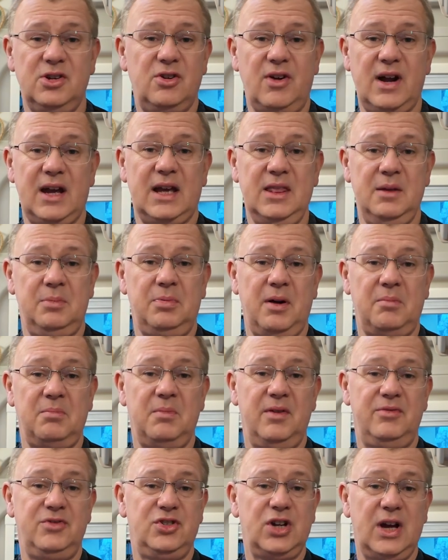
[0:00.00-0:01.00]
cracking the problem
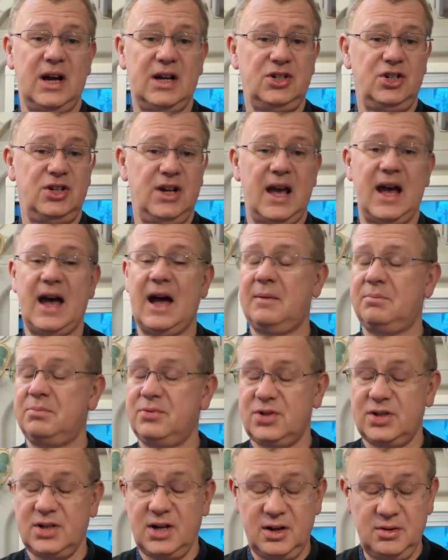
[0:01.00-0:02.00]
of charging it,
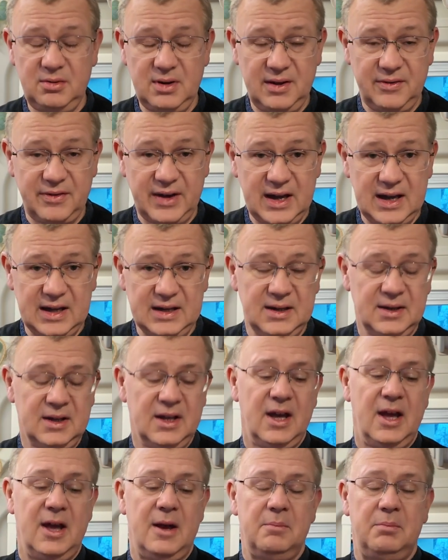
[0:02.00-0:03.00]
absolutely fine.
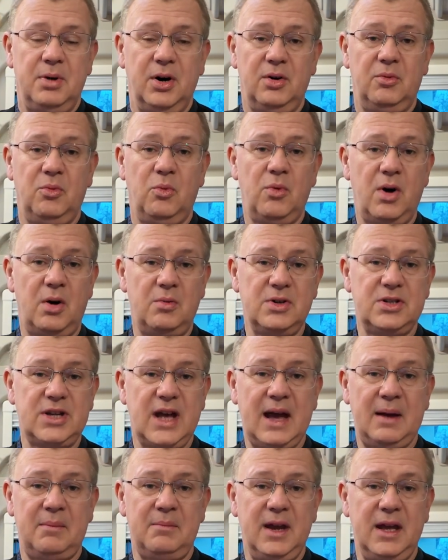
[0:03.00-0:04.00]
But what was
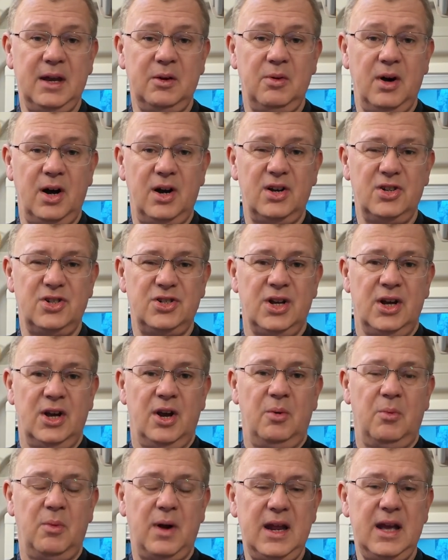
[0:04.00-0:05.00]
happening was
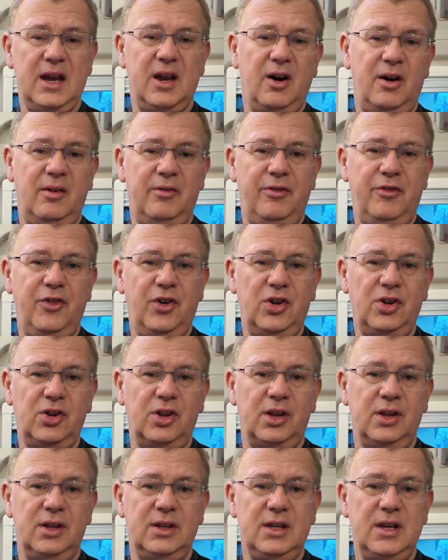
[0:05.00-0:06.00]
when it got
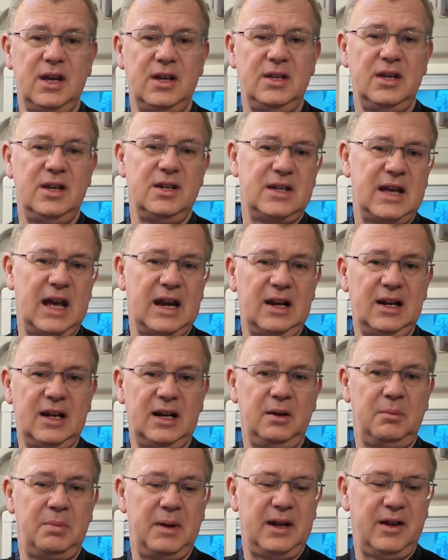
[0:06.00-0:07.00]
full, you'd get a
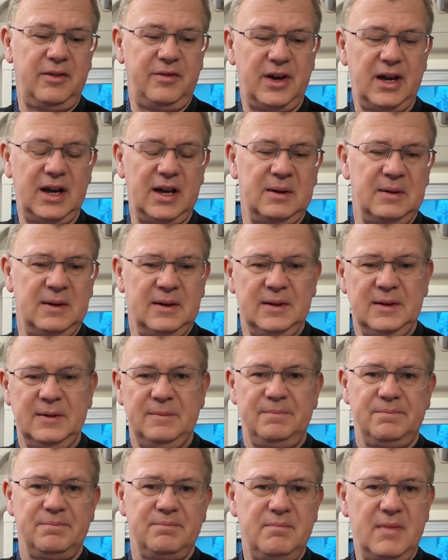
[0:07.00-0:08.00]
little bit of a
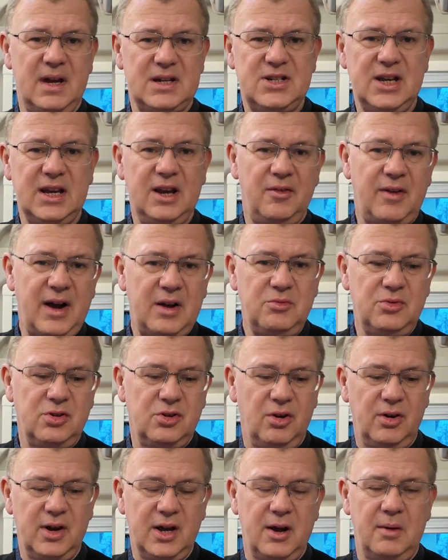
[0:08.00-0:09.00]
messing around
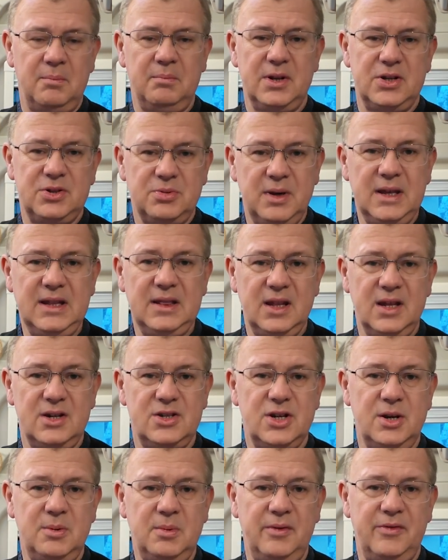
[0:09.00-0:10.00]
going on between the
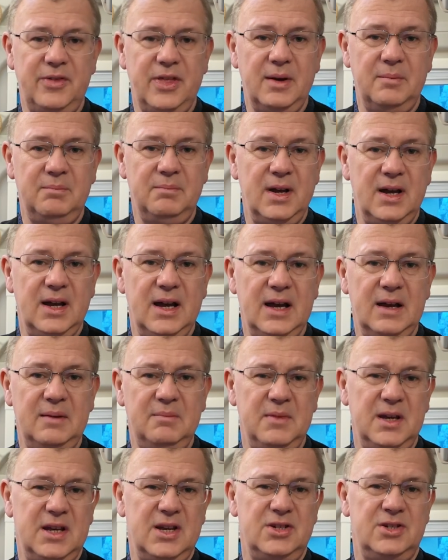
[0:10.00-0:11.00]
two of them,
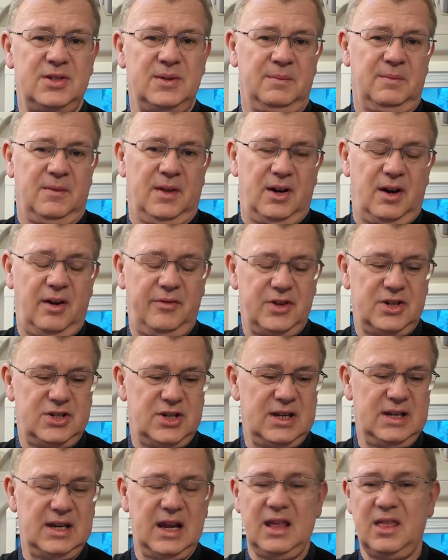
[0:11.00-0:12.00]
because
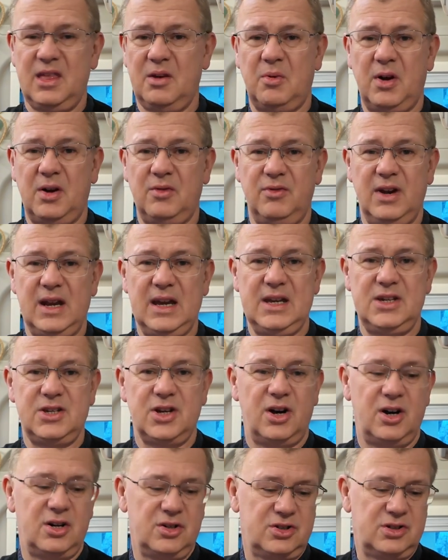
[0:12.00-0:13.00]
obviously neither one really
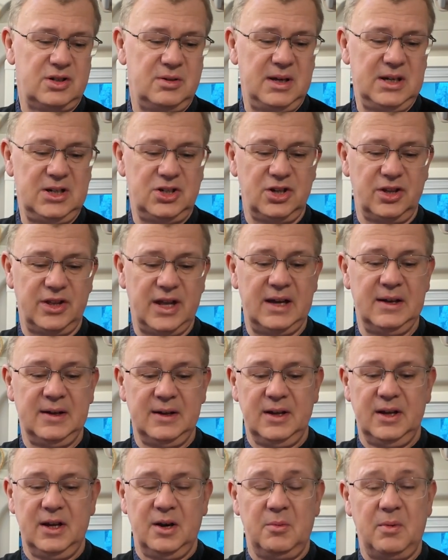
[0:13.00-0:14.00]
talks to each other,
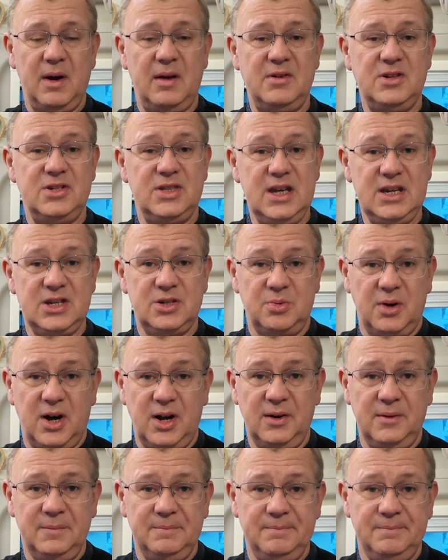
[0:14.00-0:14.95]
whereas this one